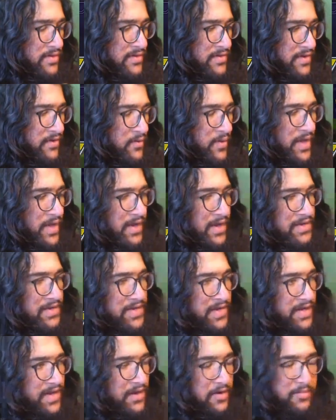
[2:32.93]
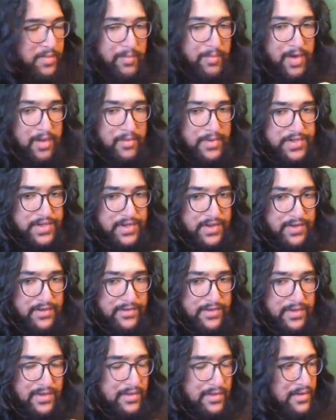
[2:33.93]
So, wait, actually, I can't remember how much it
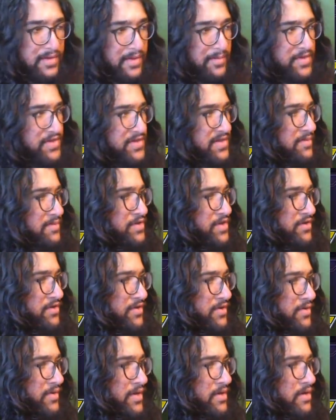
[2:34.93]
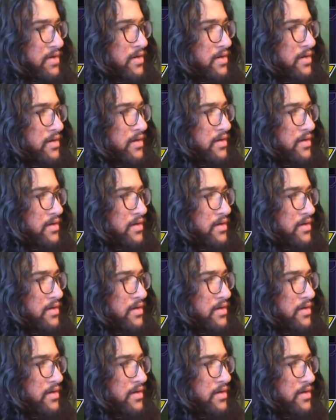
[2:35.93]
is. Let me just double check really quick.